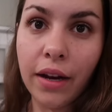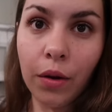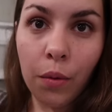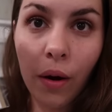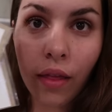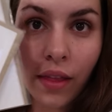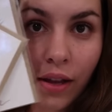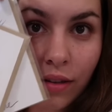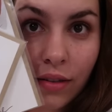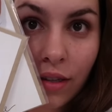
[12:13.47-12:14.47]
I don't want
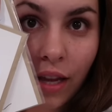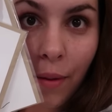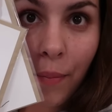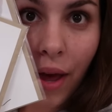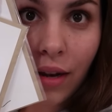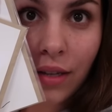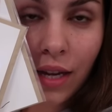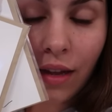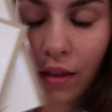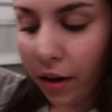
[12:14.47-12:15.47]
these to get bent
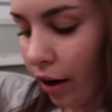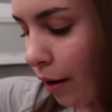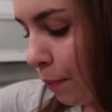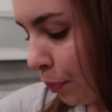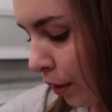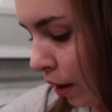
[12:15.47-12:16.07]
either.